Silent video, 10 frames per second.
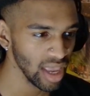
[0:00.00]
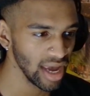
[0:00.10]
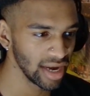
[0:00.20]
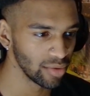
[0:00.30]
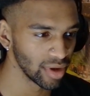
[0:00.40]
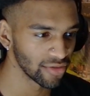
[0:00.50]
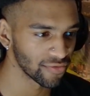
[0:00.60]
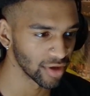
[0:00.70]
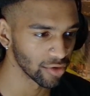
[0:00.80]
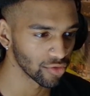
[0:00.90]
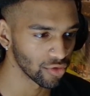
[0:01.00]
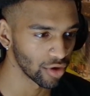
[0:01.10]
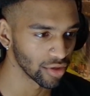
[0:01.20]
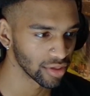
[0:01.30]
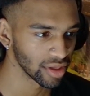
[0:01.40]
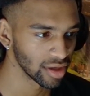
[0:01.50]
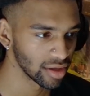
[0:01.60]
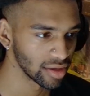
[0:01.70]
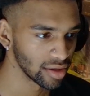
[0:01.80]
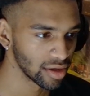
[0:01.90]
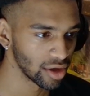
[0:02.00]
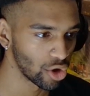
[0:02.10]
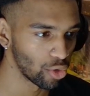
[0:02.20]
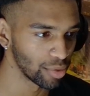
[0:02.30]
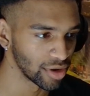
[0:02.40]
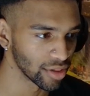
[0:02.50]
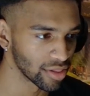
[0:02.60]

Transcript: Anyways, fingers crossed. I hope it just